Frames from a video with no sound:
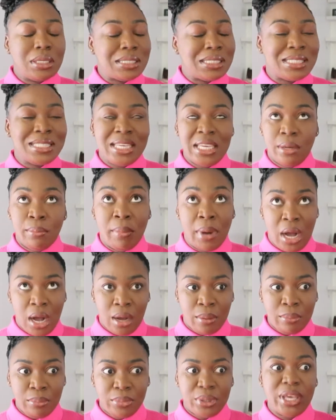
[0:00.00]
Teen
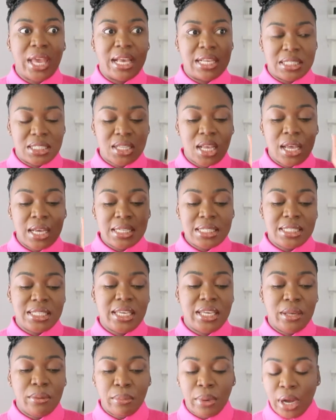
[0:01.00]
Mom. Yes,
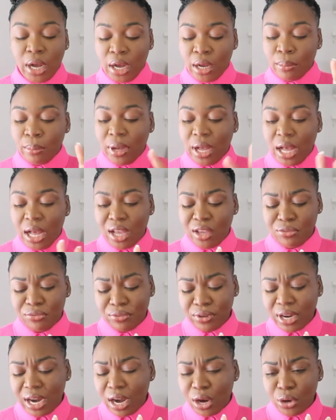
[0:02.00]
Teen Mom. I
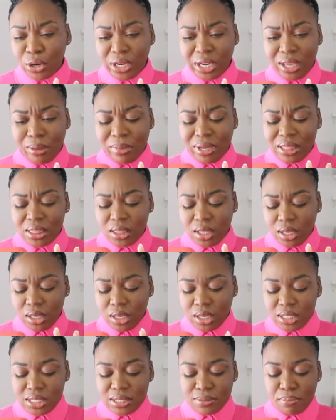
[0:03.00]
forgot her name. I think
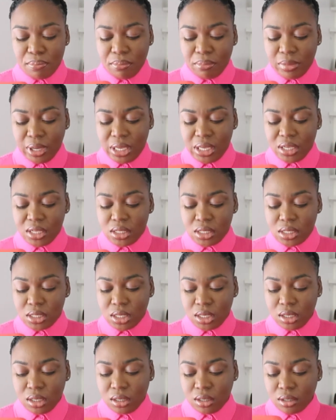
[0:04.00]
it's
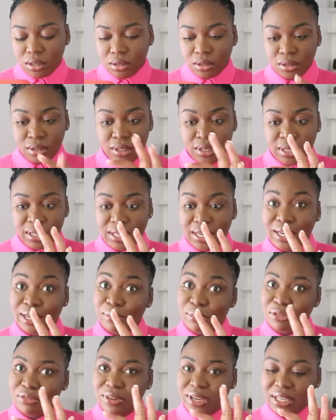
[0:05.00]
Macy.
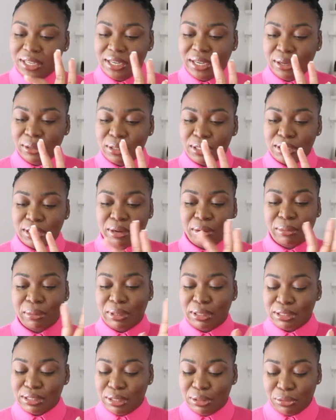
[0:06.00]
Let me find out because I don't
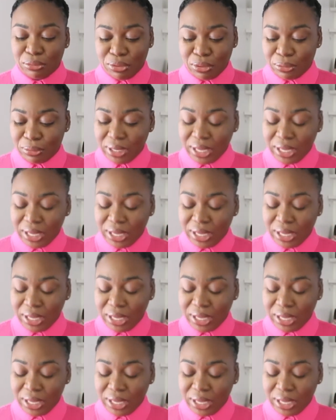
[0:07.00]
want to say the wrong